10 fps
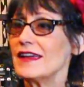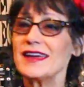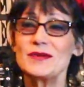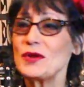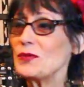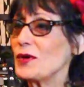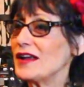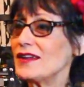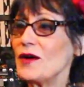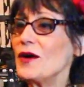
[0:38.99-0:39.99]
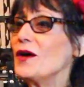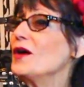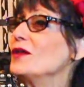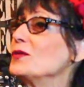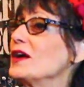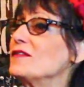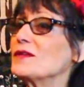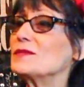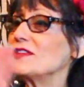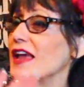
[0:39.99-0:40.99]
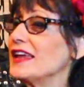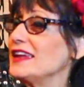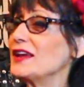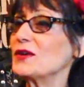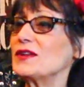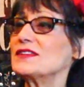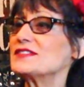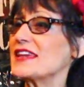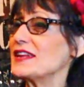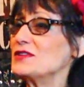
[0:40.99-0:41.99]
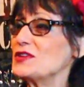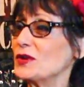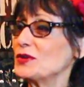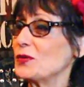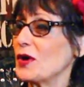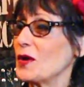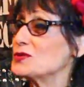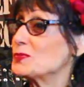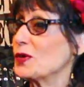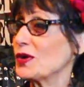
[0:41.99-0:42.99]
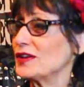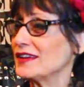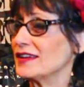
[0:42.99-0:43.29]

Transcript: And we went all the way from San Diego to San Antonio, where I was born.